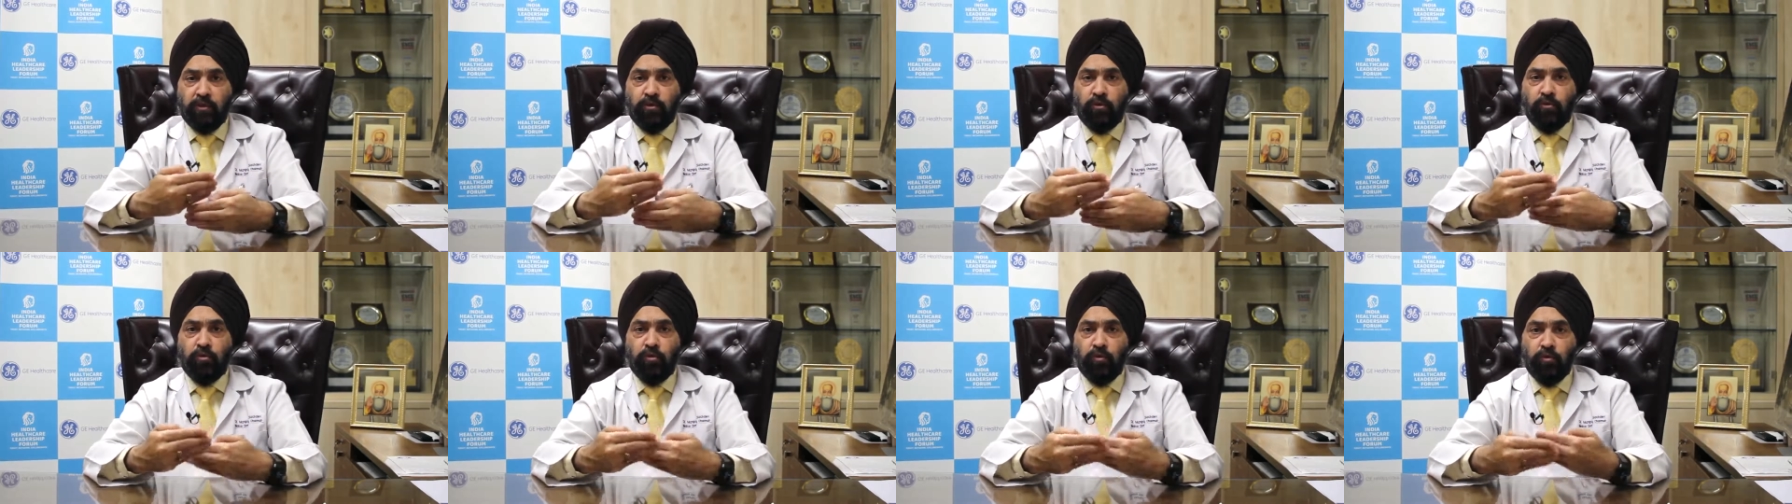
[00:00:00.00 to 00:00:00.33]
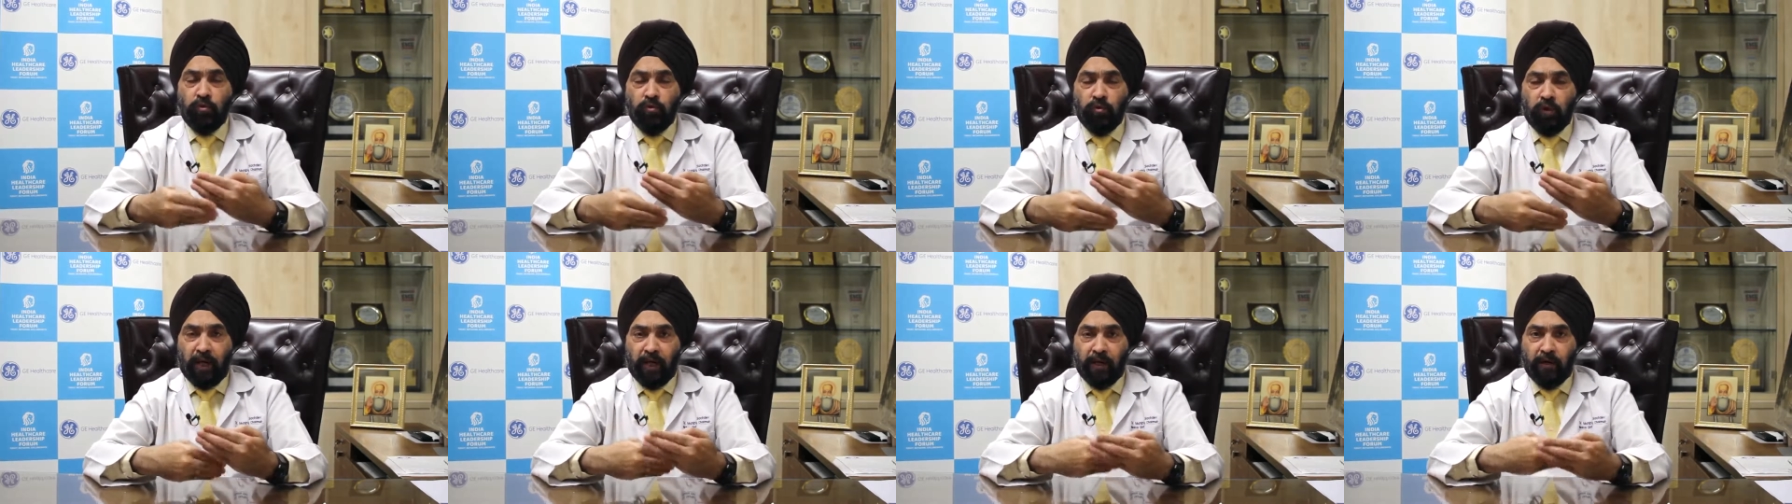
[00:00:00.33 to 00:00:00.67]
to do
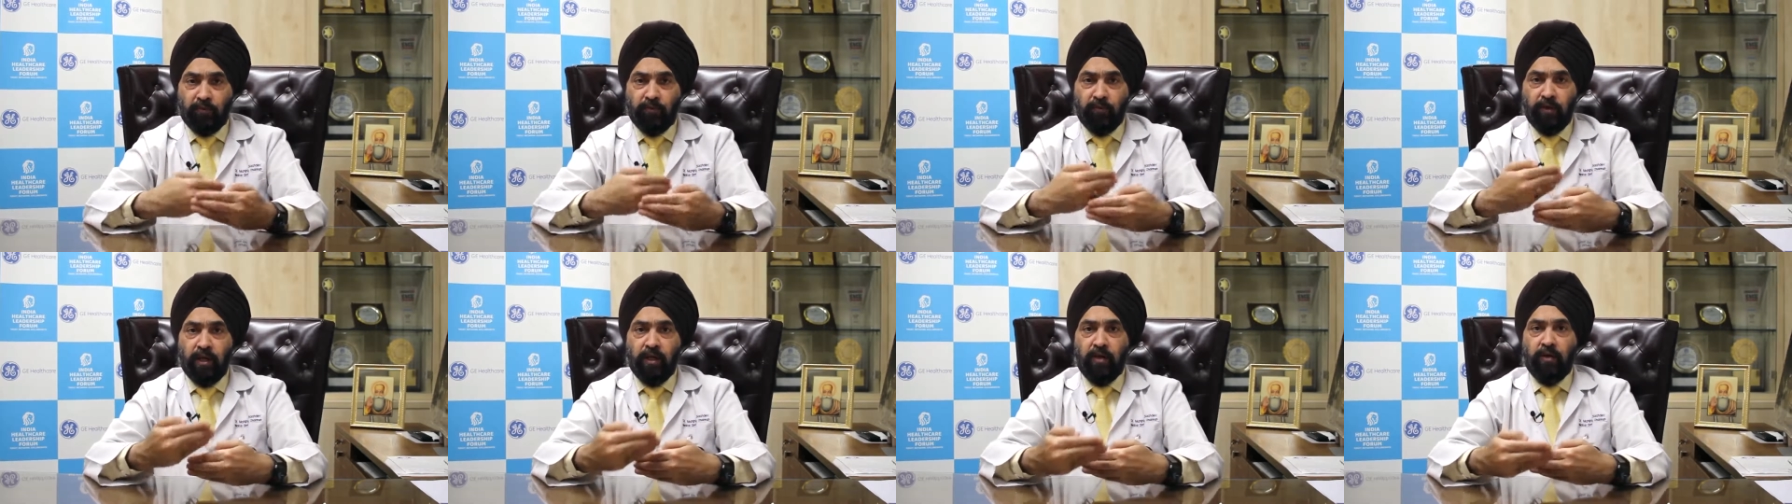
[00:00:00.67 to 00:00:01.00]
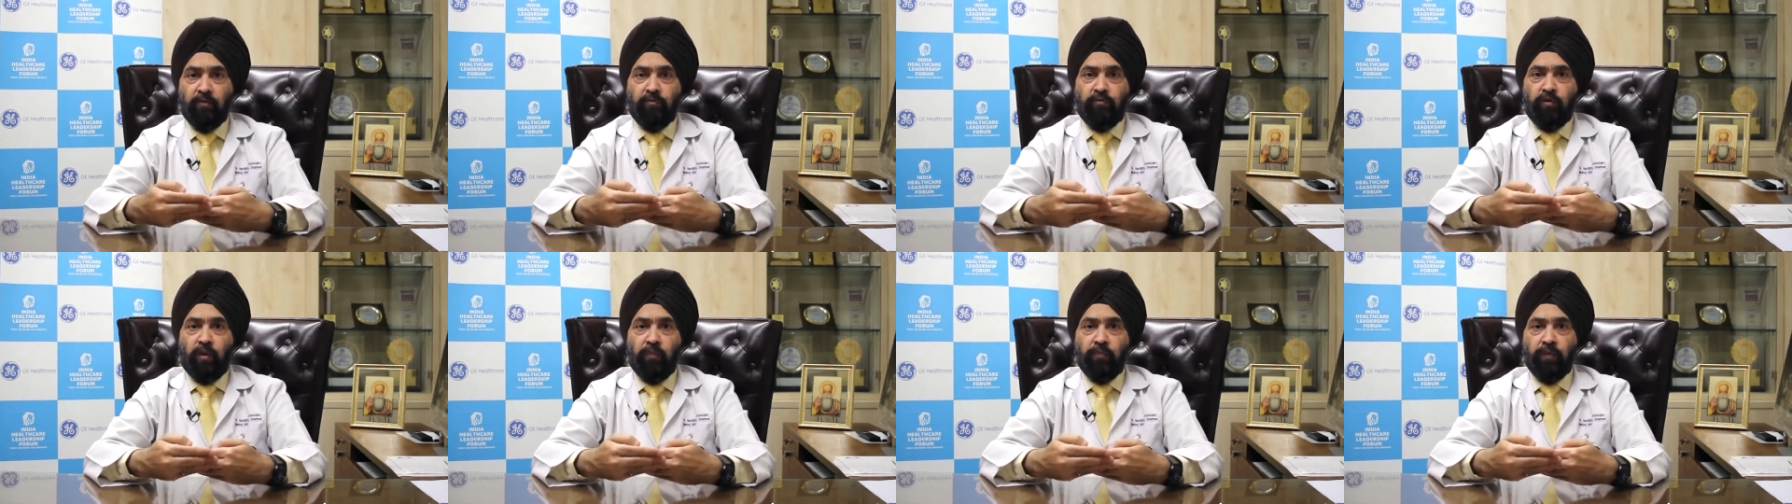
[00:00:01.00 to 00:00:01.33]
like we
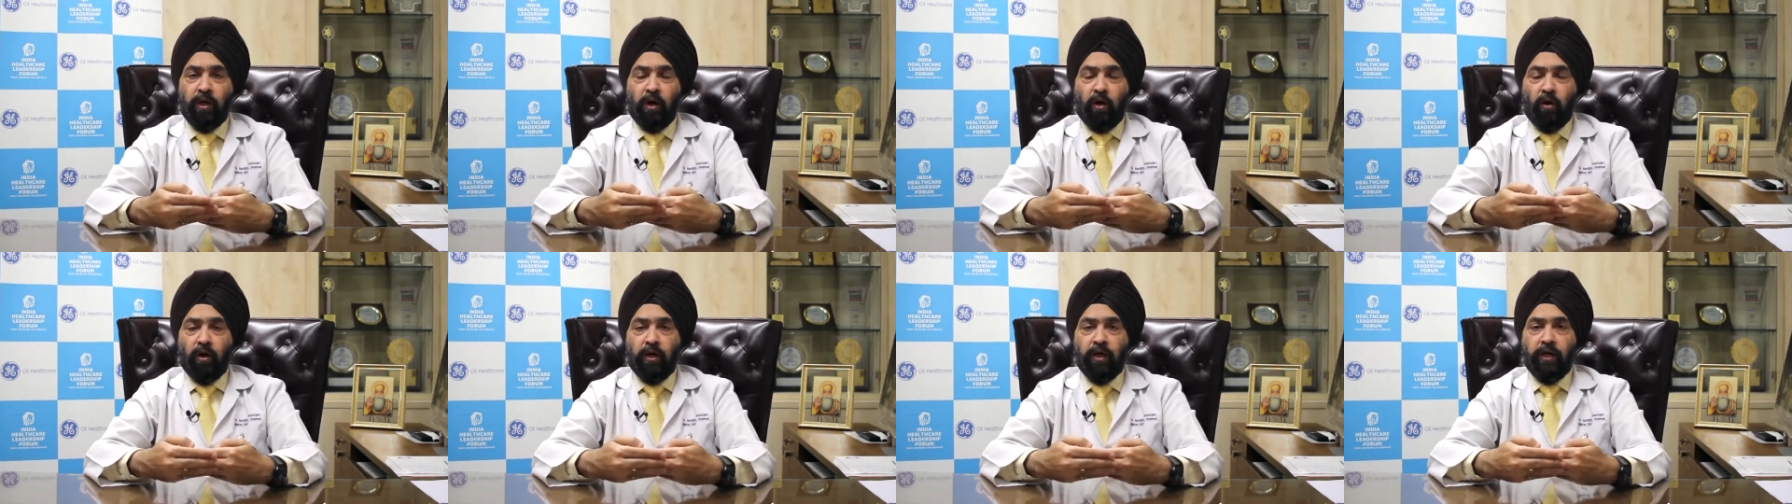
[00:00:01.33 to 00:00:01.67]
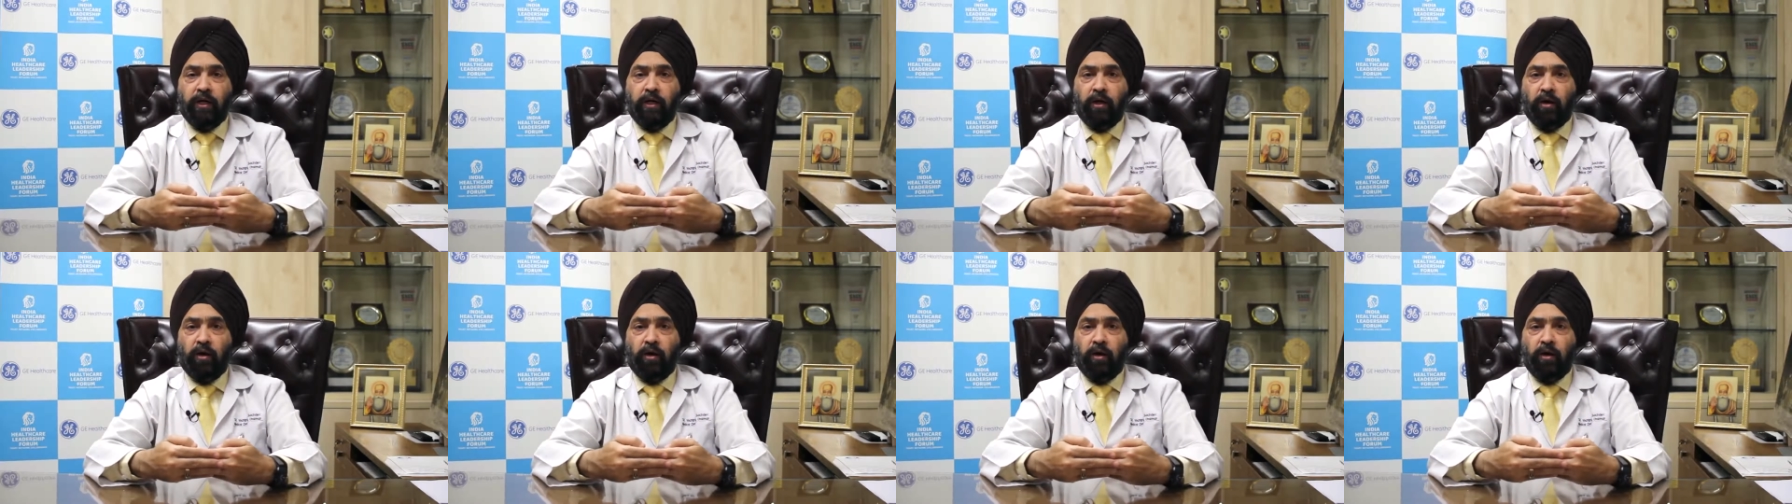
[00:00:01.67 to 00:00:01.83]
from the All India